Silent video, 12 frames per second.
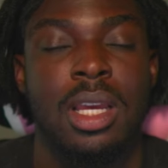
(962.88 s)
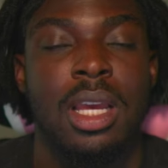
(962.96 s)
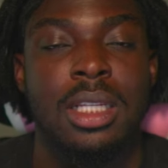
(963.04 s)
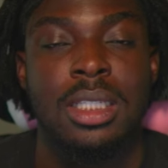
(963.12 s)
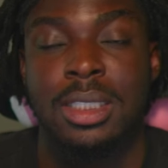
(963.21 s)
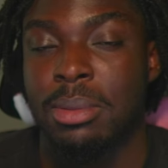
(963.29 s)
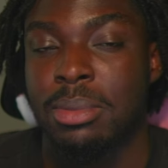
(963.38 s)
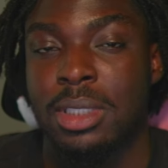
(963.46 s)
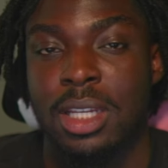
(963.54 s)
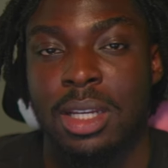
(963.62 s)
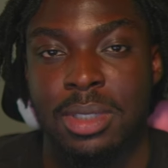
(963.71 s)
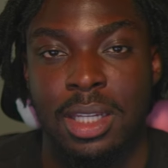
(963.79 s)

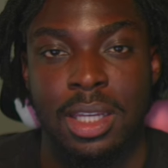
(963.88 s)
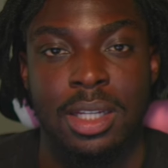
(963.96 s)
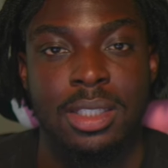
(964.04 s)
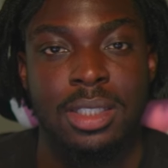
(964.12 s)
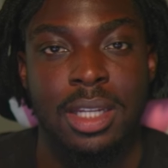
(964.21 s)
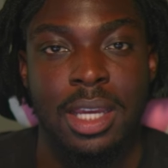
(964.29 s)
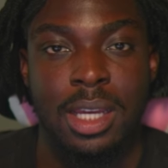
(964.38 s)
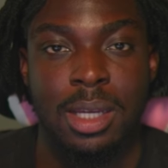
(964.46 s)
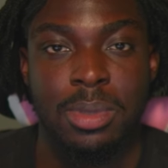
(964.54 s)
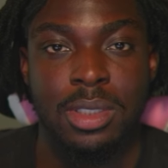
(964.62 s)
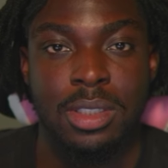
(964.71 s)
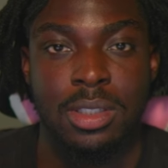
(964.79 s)
Sometimes I get into the
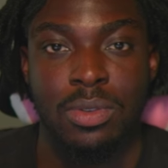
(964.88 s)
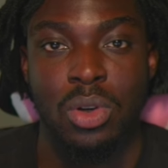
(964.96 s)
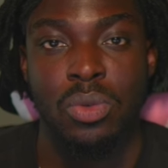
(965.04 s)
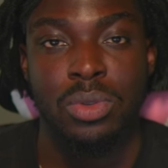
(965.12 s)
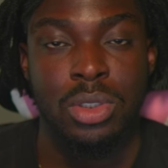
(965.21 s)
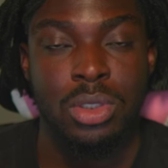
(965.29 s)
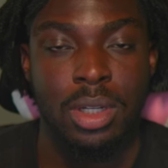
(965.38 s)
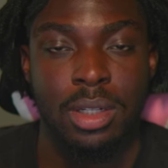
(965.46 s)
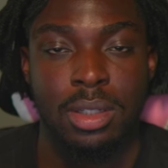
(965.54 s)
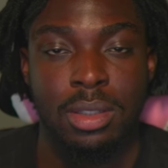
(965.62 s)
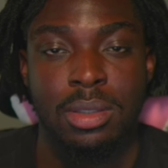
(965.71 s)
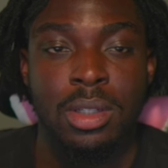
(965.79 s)
habits of over
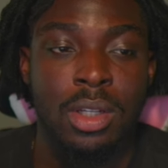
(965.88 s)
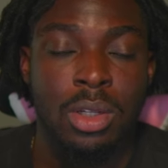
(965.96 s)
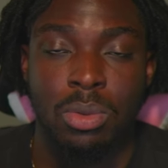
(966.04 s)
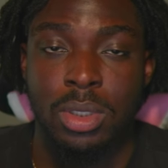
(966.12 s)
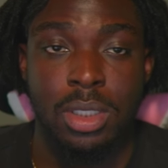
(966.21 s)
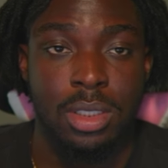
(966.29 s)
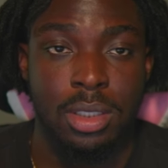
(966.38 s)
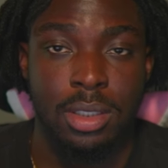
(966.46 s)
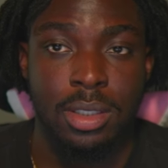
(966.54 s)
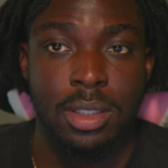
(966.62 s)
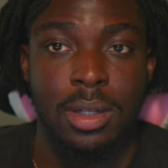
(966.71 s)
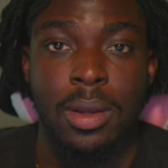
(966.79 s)
trading, which isn't
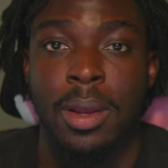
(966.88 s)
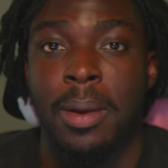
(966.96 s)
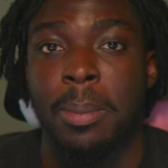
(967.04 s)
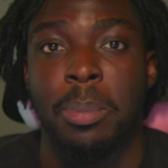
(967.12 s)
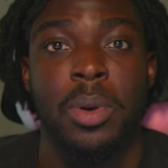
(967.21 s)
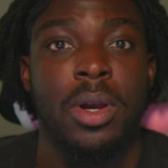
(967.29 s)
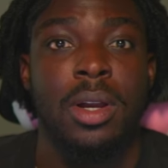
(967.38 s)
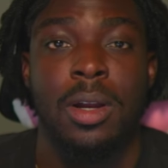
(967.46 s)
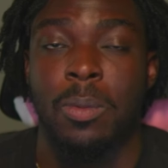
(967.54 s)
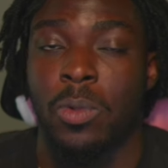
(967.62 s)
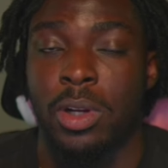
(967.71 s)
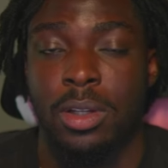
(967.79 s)
good, but I'm
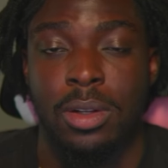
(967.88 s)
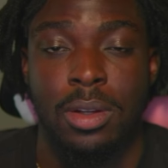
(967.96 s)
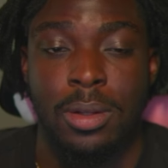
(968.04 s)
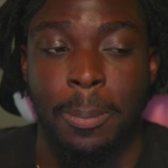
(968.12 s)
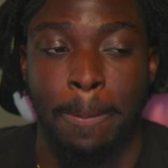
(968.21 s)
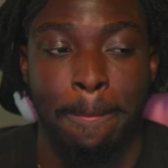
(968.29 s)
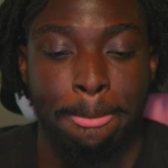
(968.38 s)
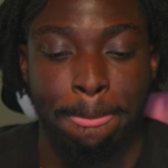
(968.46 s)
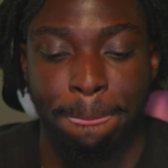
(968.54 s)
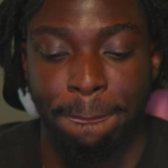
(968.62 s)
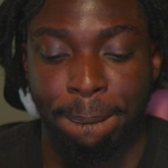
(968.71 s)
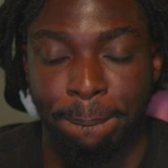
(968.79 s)
working on it.
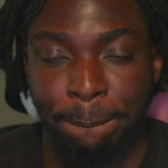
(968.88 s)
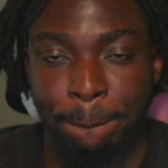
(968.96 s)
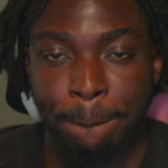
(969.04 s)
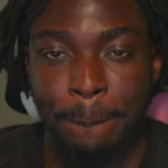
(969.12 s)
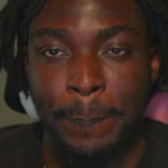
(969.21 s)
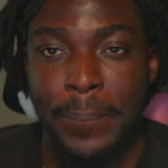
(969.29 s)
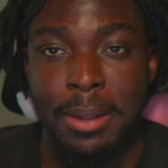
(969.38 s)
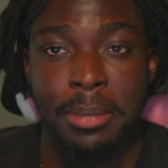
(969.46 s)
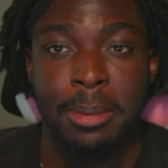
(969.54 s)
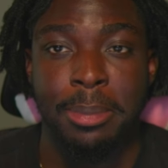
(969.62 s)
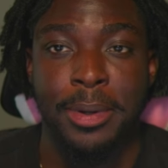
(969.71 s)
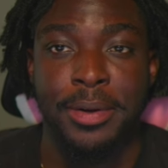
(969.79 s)
I'm
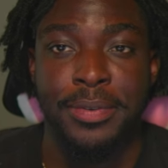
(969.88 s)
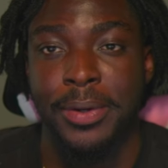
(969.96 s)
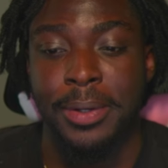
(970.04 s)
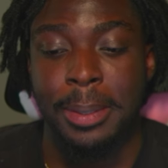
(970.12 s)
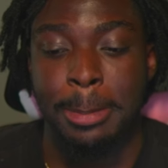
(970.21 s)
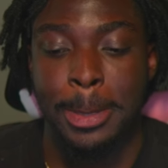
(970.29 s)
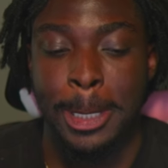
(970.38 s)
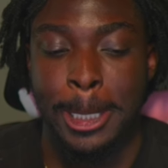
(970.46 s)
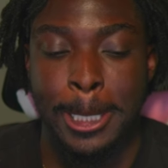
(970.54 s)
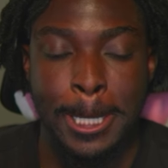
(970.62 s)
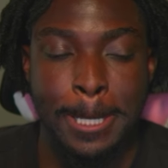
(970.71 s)
not perfect, I'm working on it.